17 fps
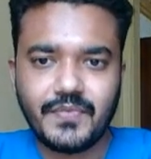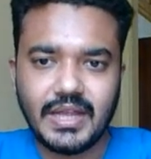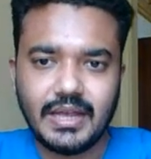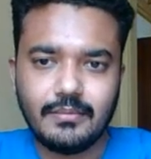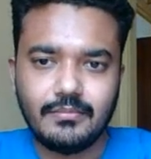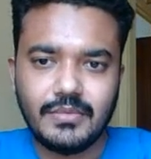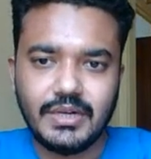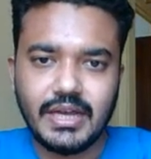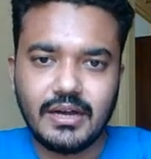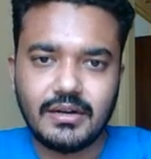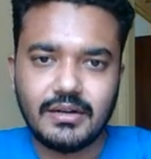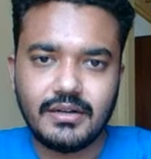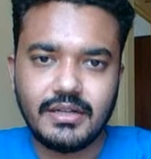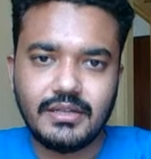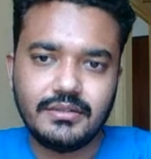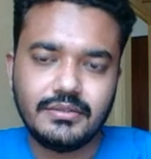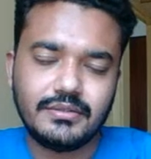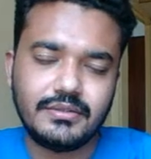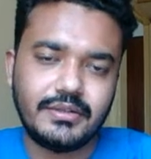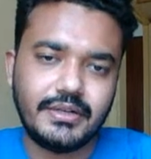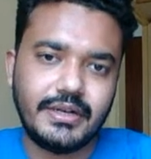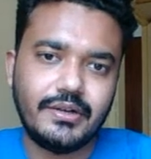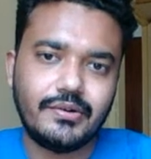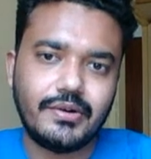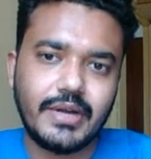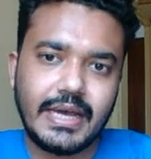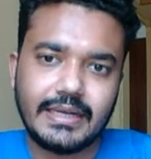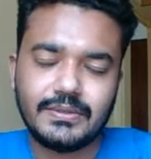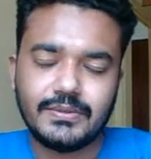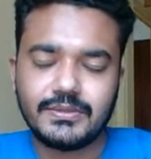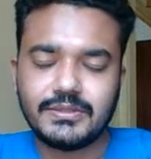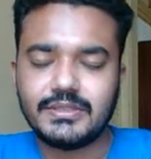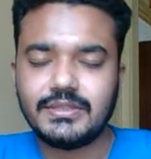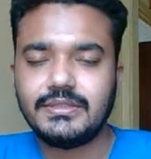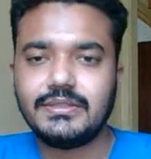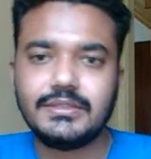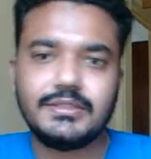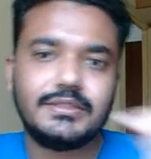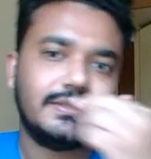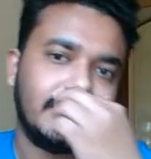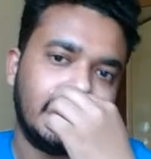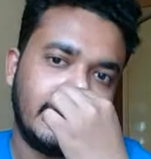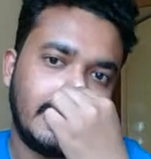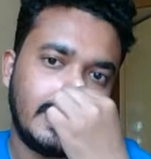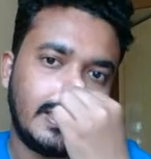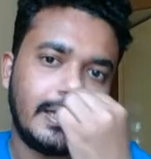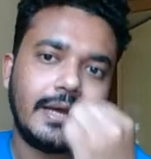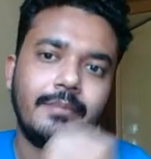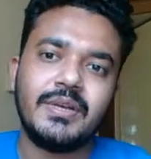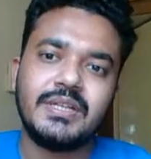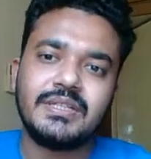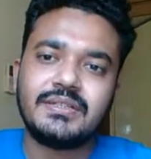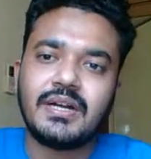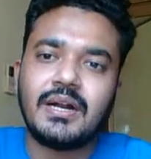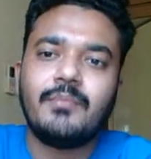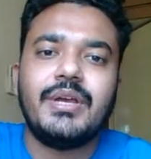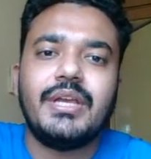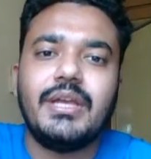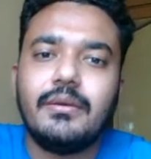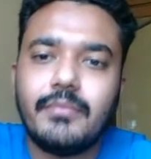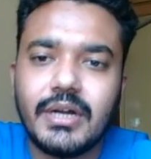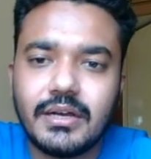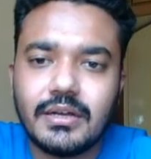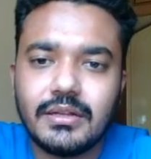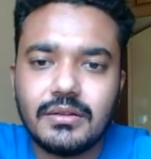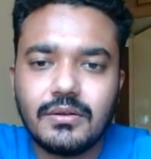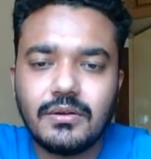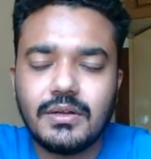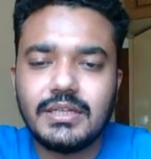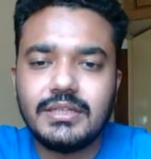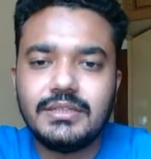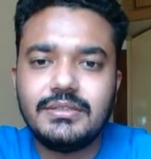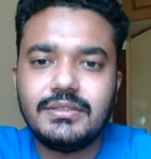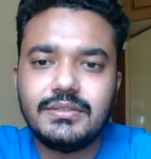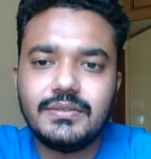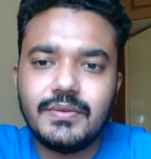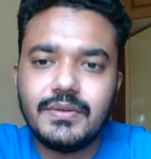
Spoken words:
MDRD, Radio Diagnosis, in MS Ramaiah Medical College.